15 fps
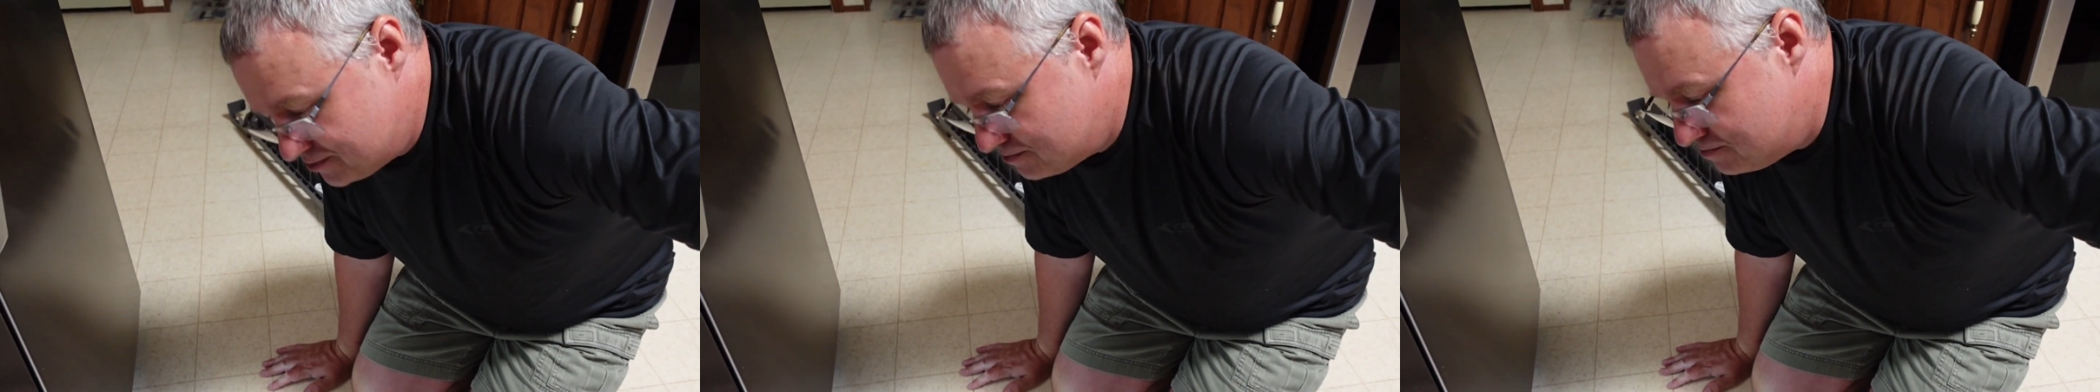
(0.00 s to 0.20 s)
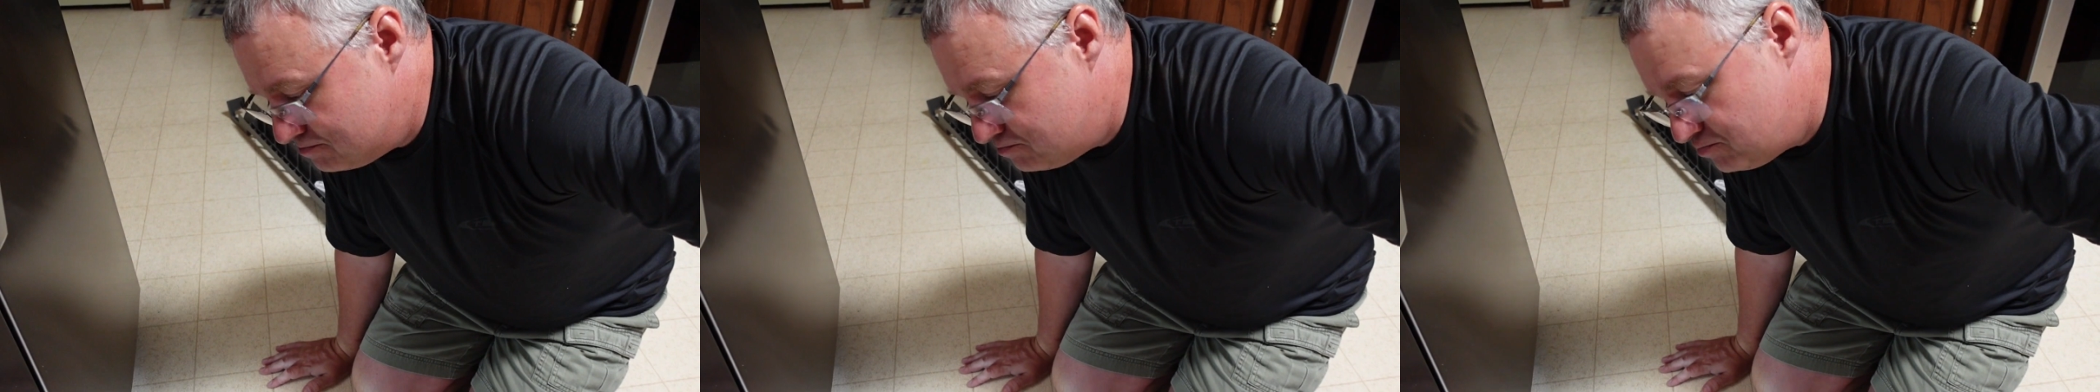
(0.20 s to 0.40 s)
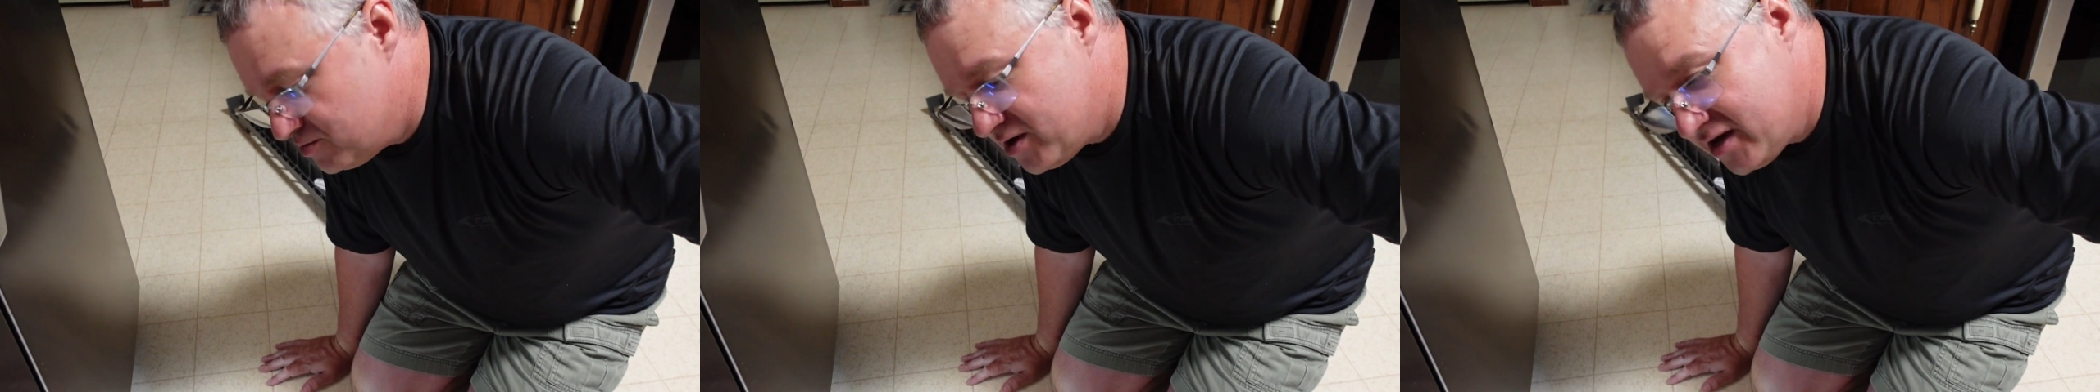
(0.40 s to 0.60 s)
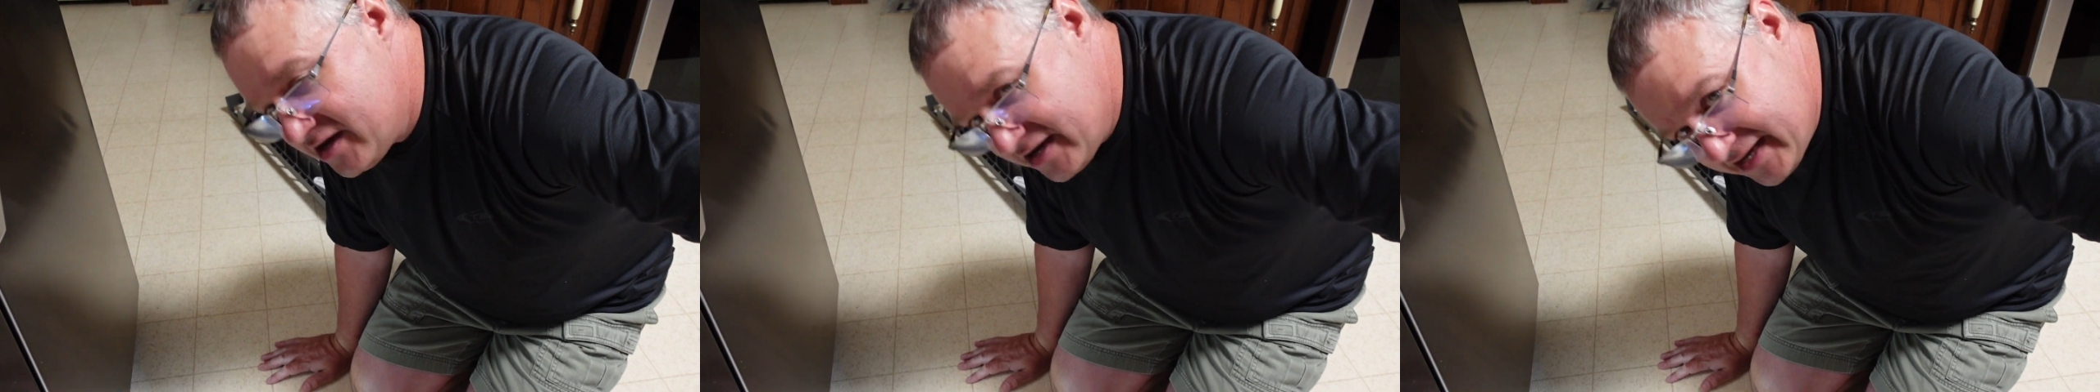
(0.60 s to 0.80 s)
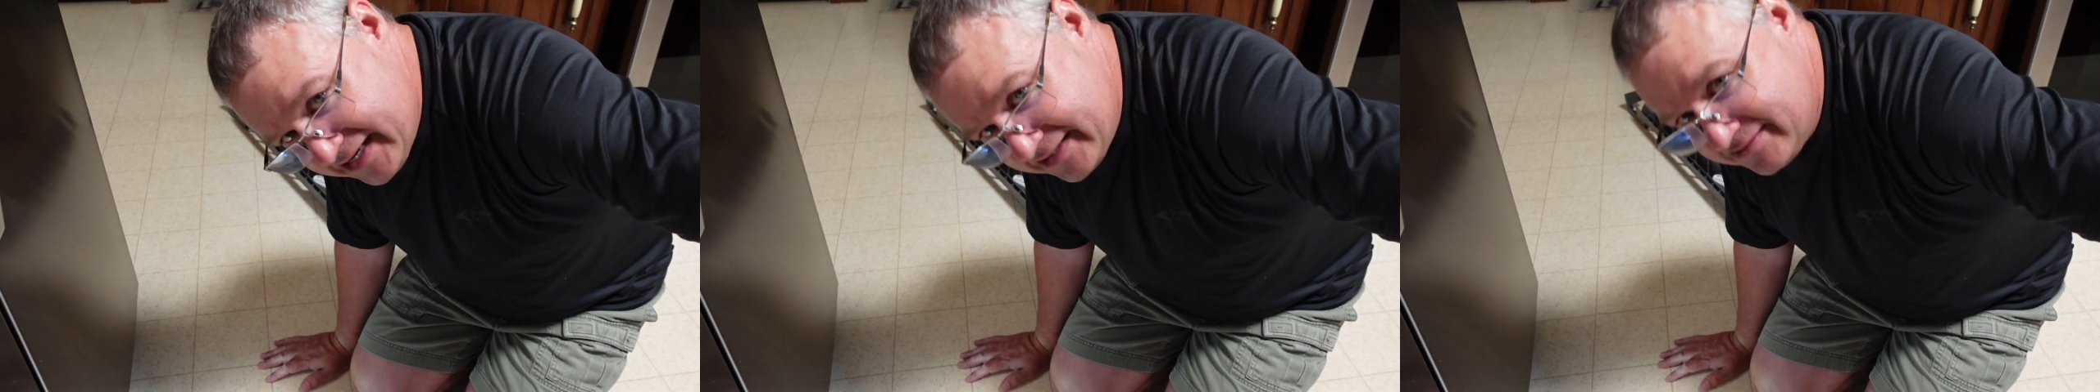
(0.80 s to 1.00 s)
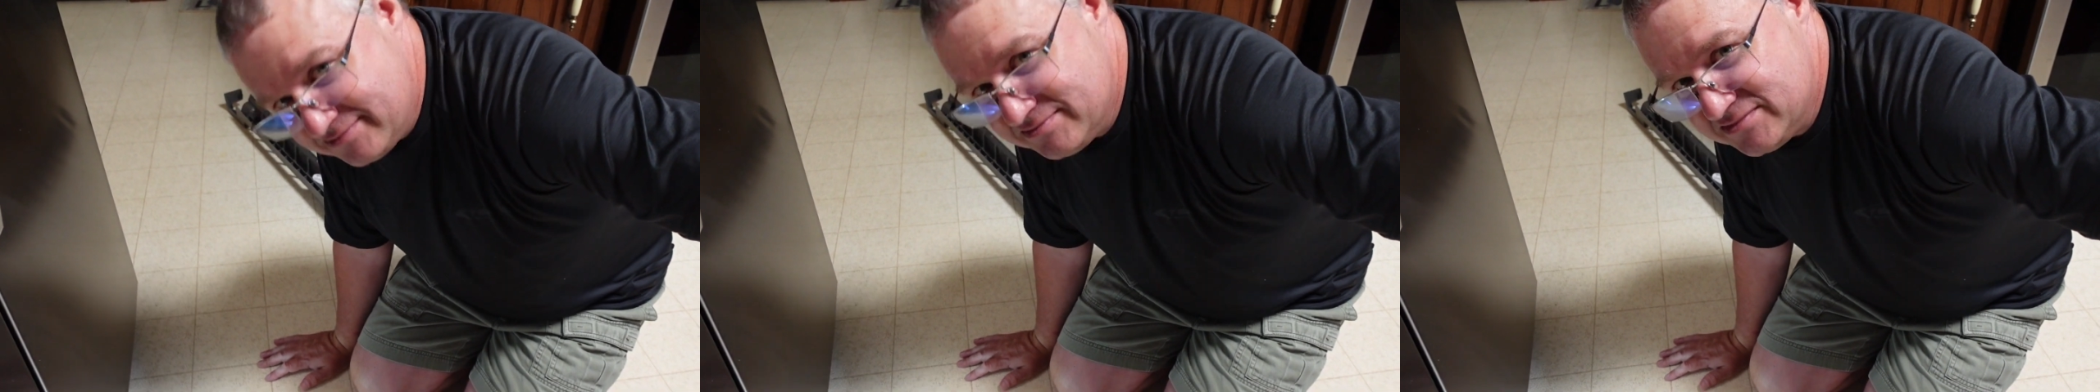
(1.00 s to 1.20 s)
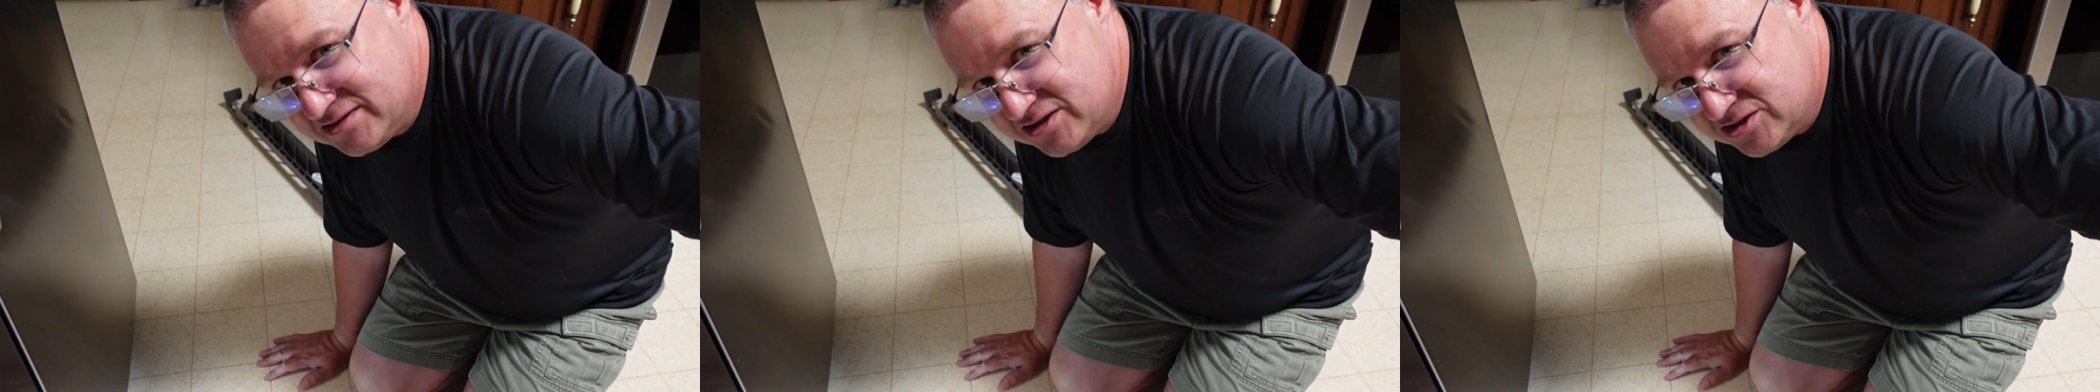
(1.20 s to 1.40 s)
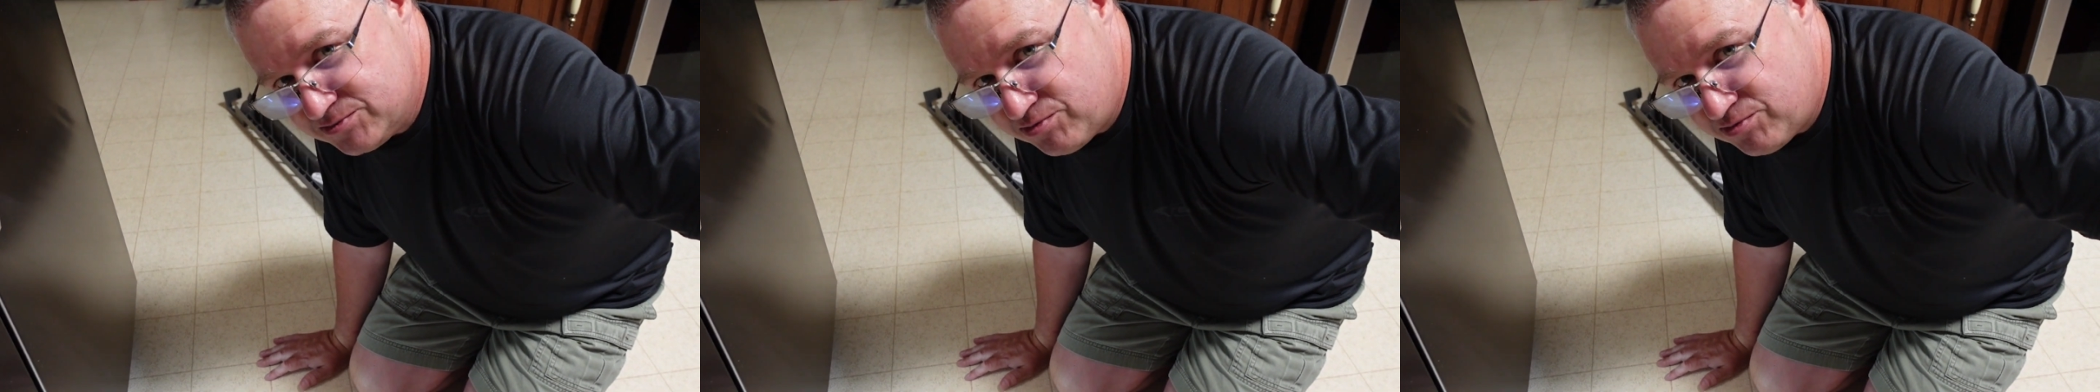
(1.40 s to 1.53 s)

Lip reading: But there's